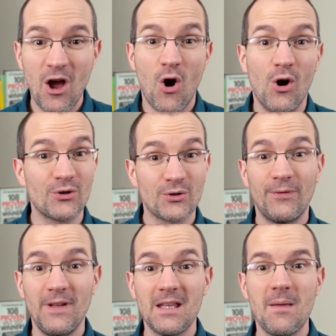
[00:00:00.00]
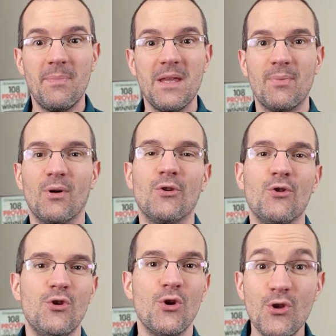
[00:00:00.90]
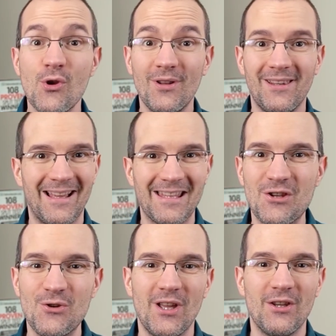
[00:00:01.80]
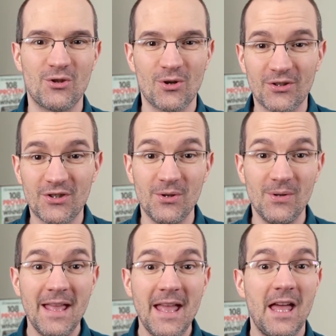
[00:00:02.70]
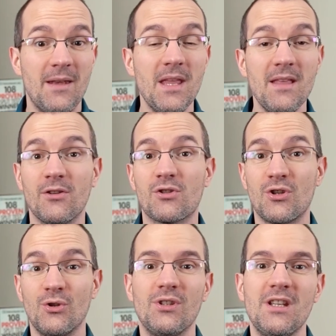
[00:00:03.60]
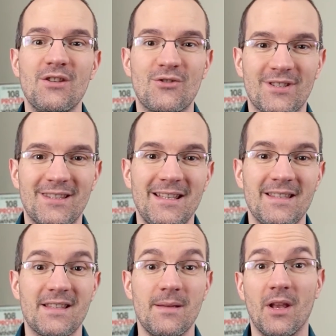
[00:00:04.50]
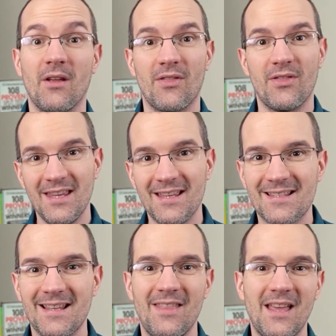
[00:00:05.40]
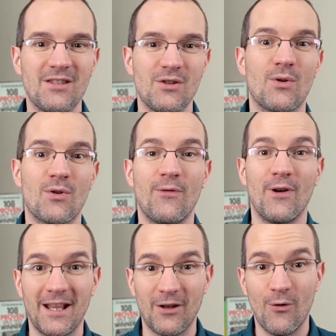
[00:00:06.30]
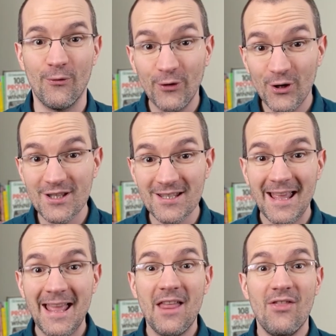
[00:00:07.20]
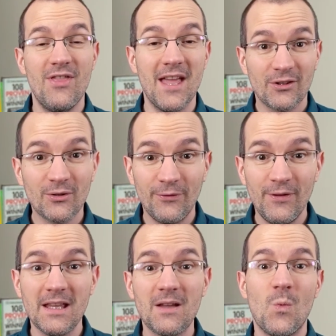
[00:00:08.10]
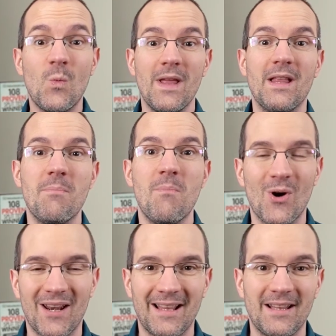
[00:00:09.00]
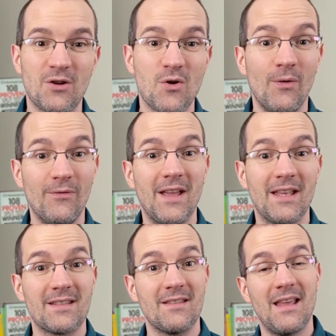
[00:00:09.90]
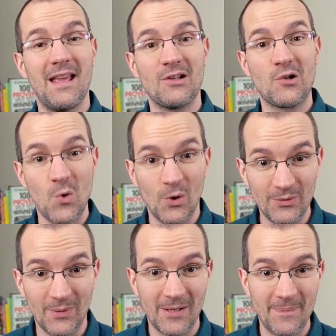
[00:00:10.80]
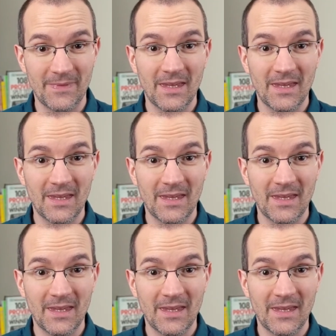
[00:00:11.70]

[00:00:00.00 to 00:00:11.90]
Hot traffic, people who know you, like you and trust you, and may even show interest in similar things that your funnel offers, that traffic will more likely convert than cold one.